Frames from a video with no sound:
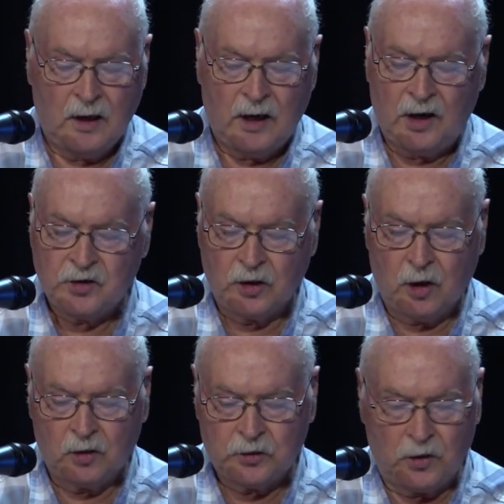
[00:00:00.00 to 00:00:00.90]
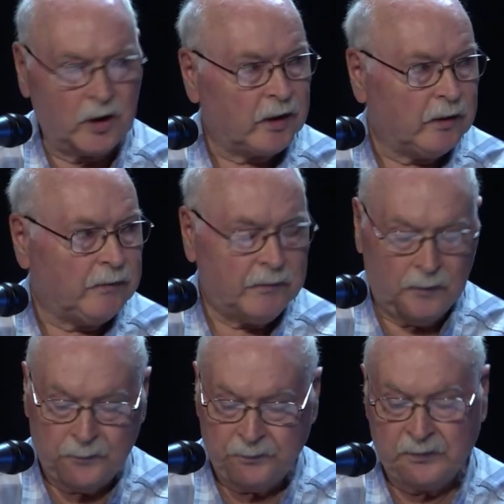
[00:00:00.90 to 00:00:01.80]
As an alternative,
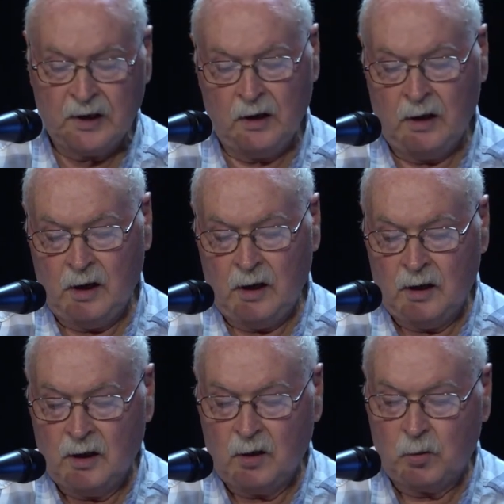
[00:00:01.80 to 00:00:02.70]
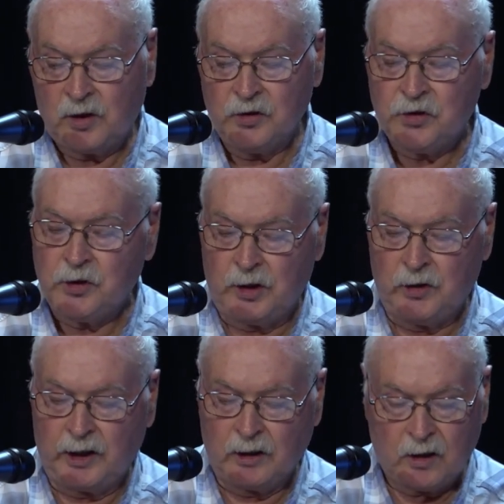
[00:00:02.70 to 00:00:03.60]
we're
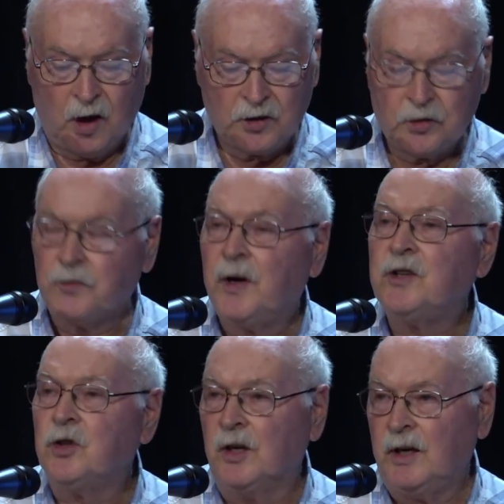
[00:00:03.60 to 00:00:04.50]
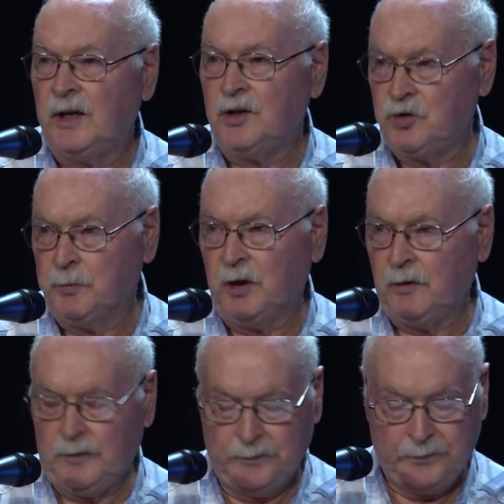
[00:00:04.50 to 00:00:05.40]
considering a conservation easement.